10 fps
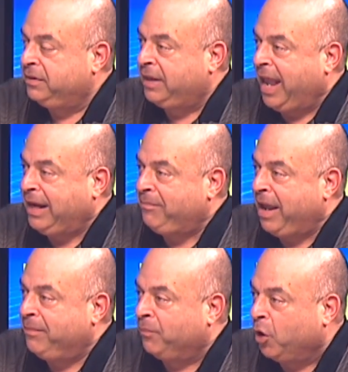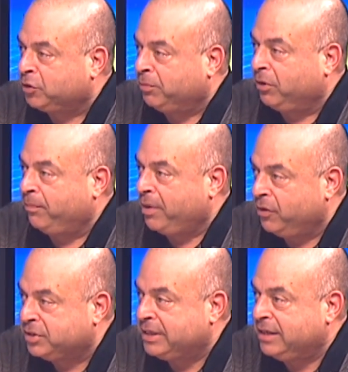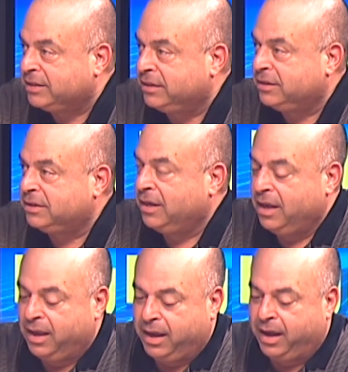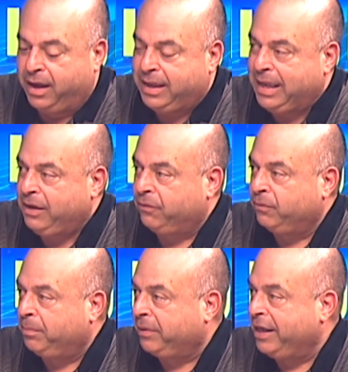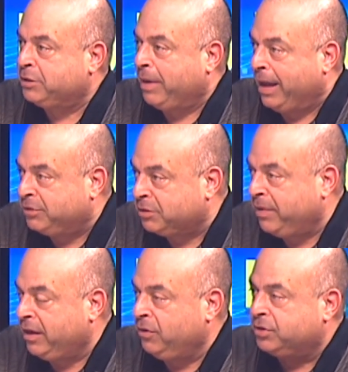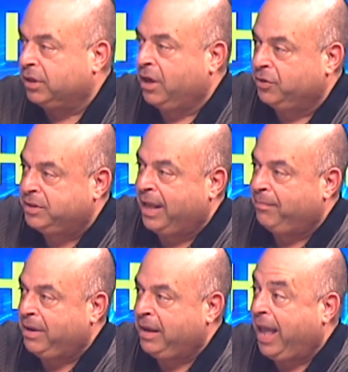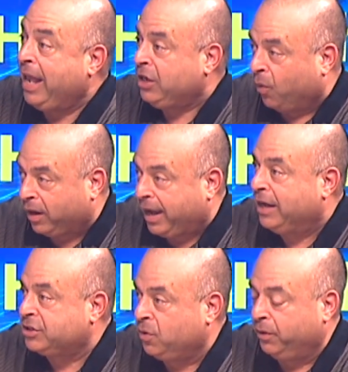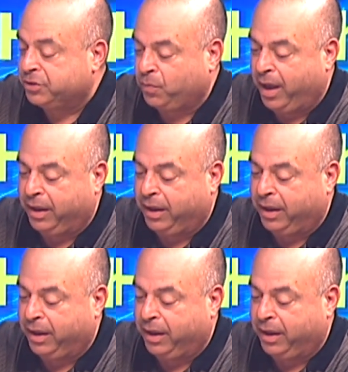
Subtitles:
Danny made multiple postseasons. He replaced Bob Schmidt, who used to coach Denby and York High School as well.